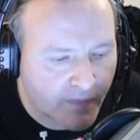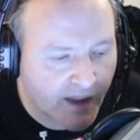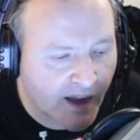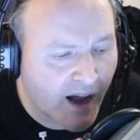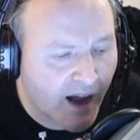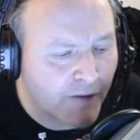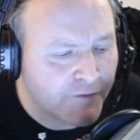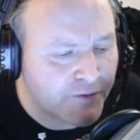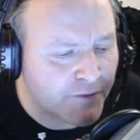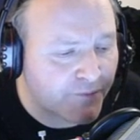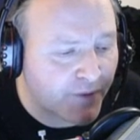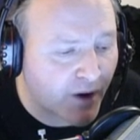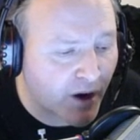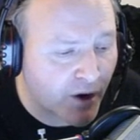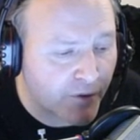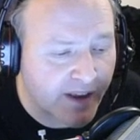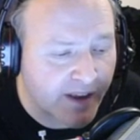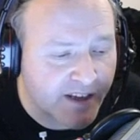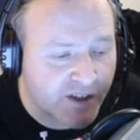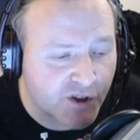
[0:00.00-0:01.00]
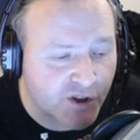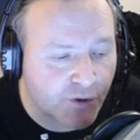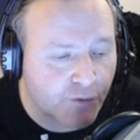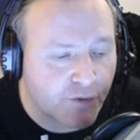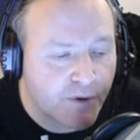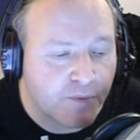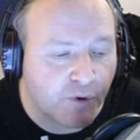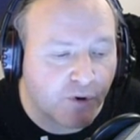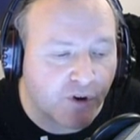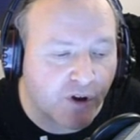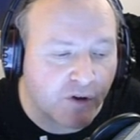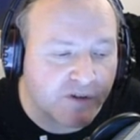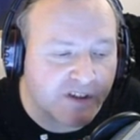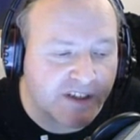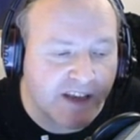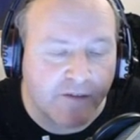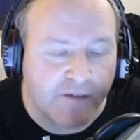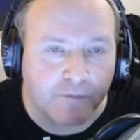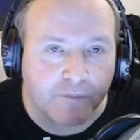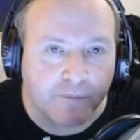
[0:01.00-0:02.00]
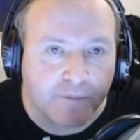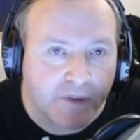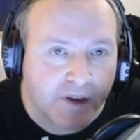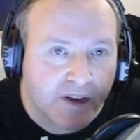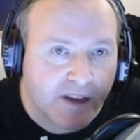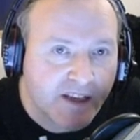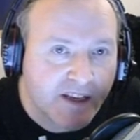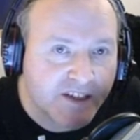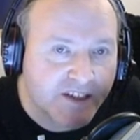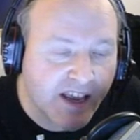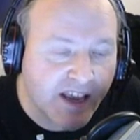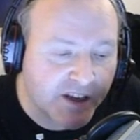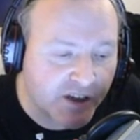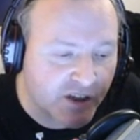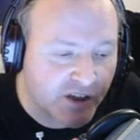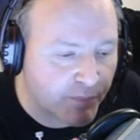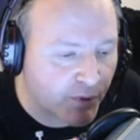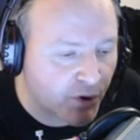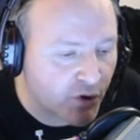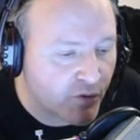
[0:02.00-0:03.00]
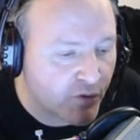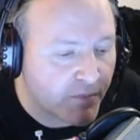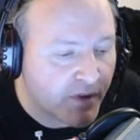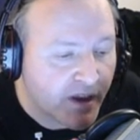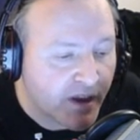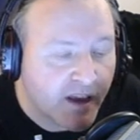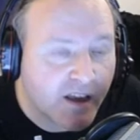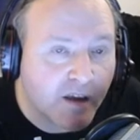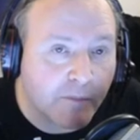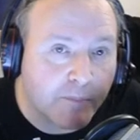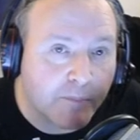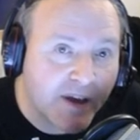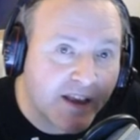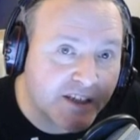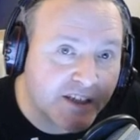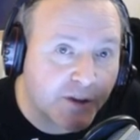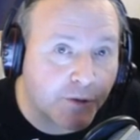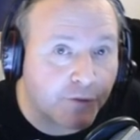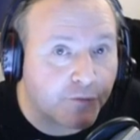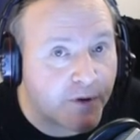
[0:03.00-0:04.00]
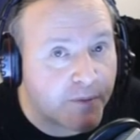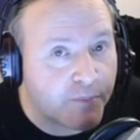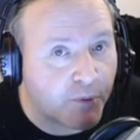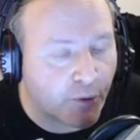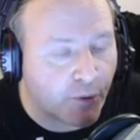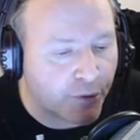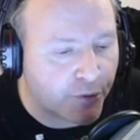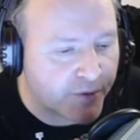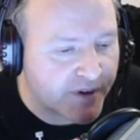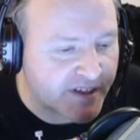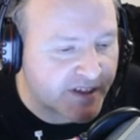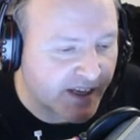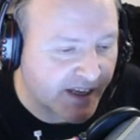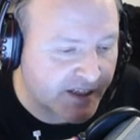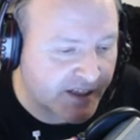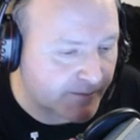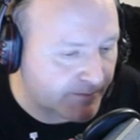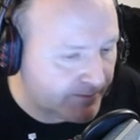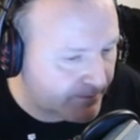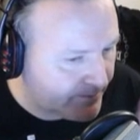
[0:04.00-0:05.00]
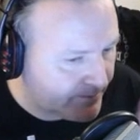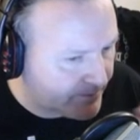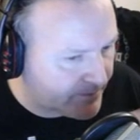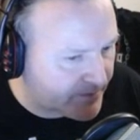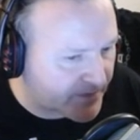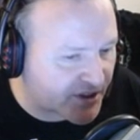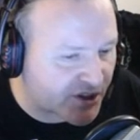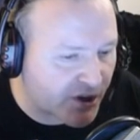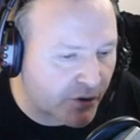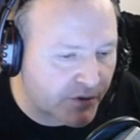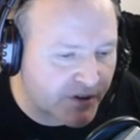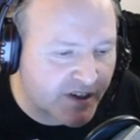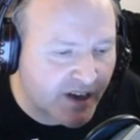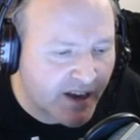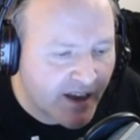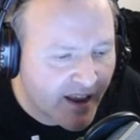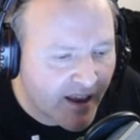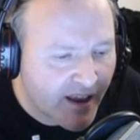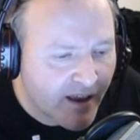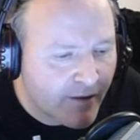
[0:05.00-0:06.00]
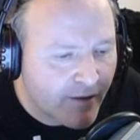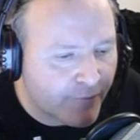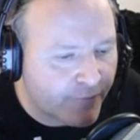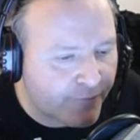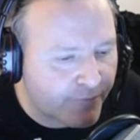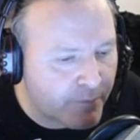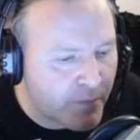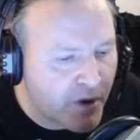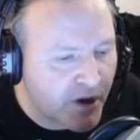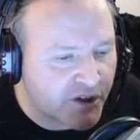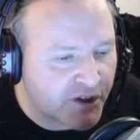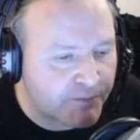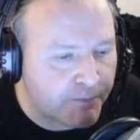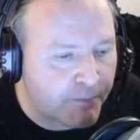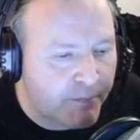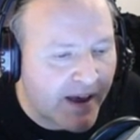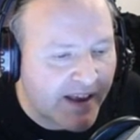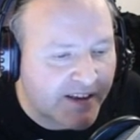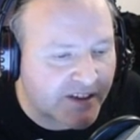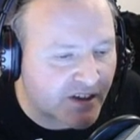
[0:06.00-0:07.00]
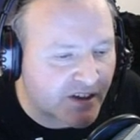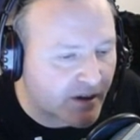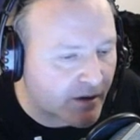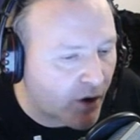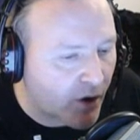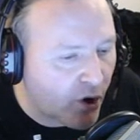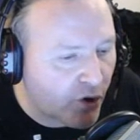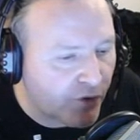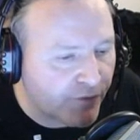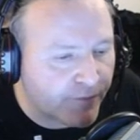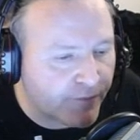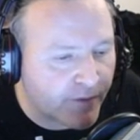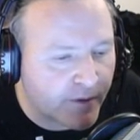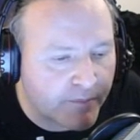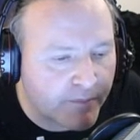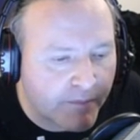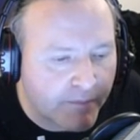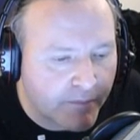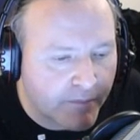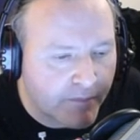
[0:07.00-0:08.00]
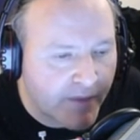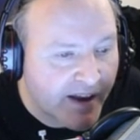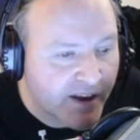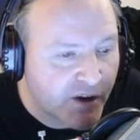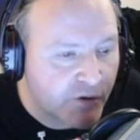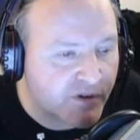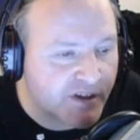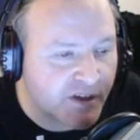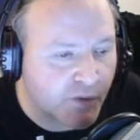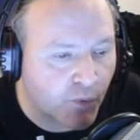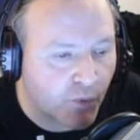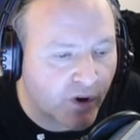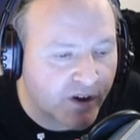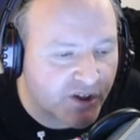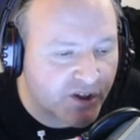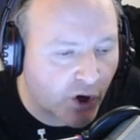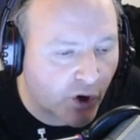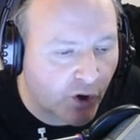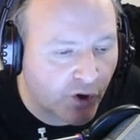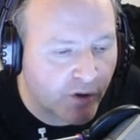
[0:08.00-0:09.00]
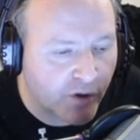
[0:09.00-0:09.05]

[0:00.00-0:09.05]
After firing, it's 3.07 seconds bloom compared to 3.36. So it's much better accuracy-wise on the